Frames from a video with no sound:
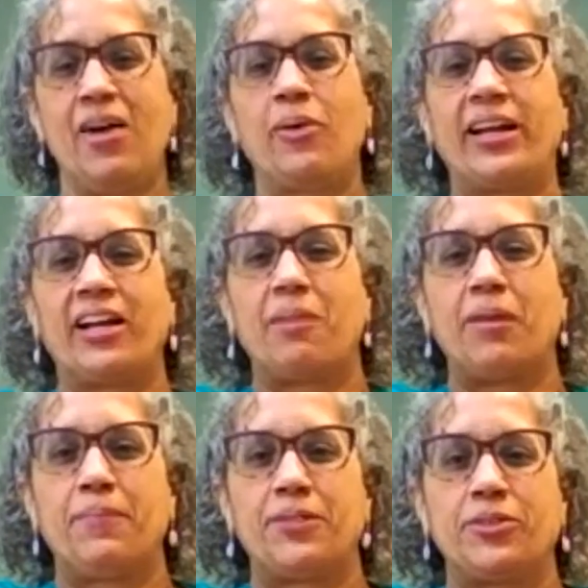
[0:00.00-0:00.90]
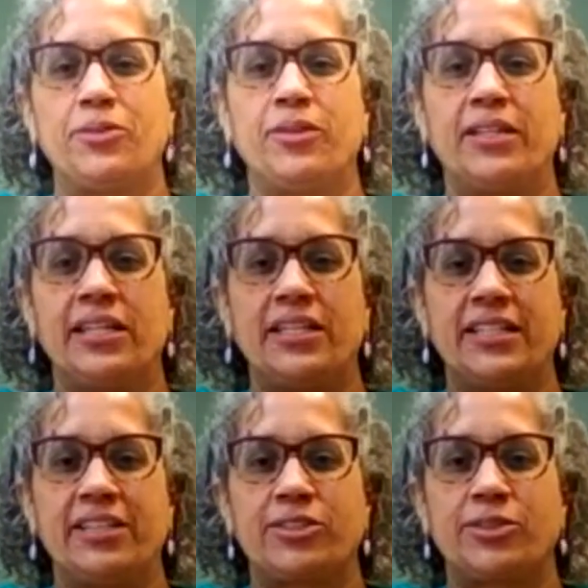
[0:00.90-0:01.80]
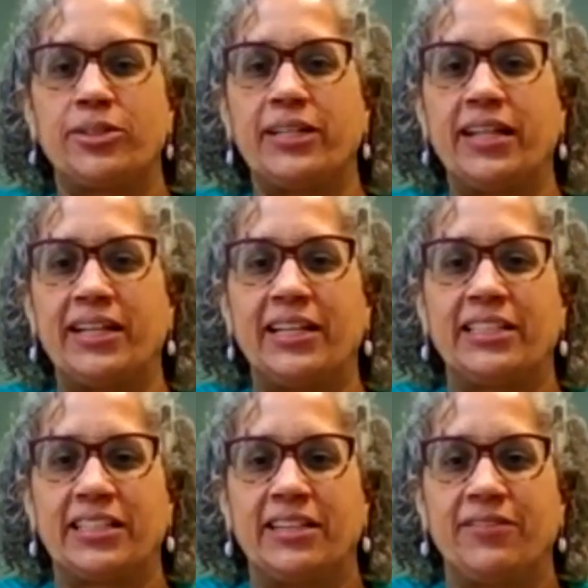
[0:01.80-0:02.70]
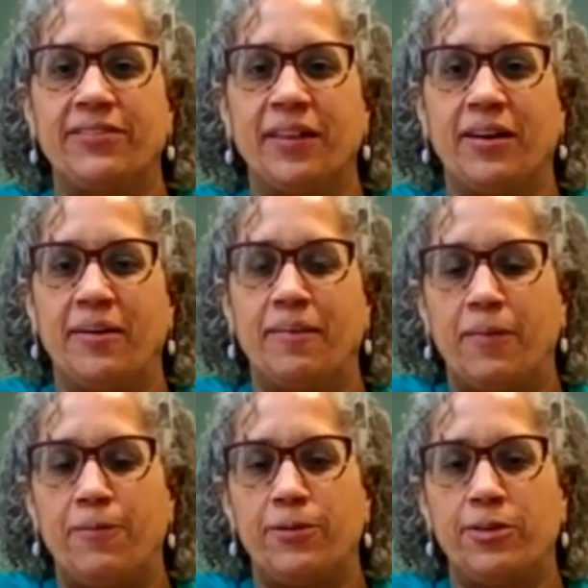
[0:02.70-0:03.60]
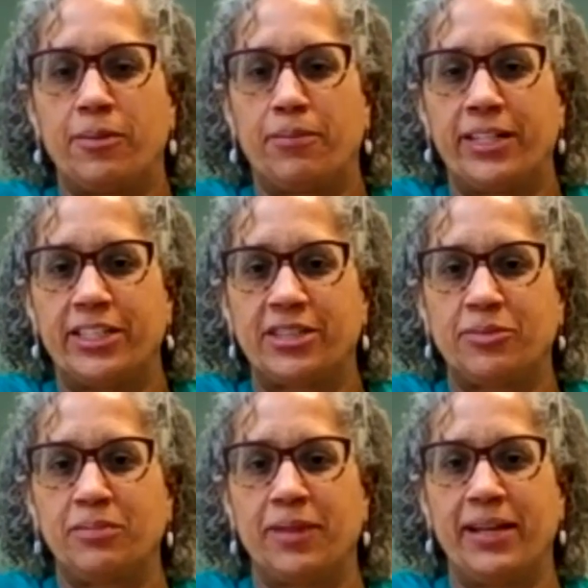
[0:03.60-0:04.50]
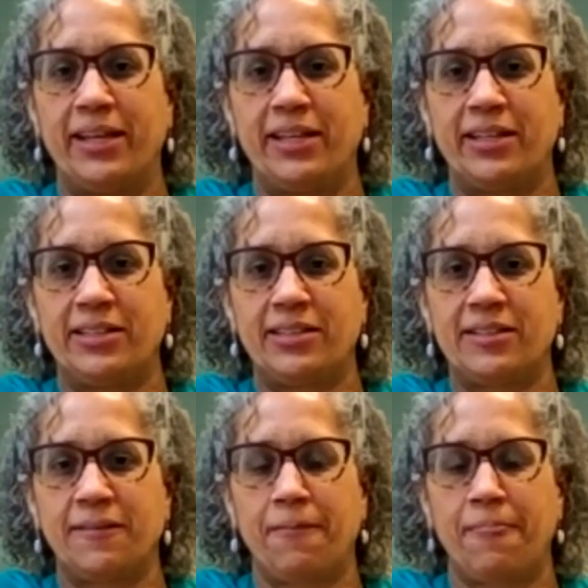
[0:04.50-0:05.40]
When I come up to the deltoid, I like to give a full compression with my hands.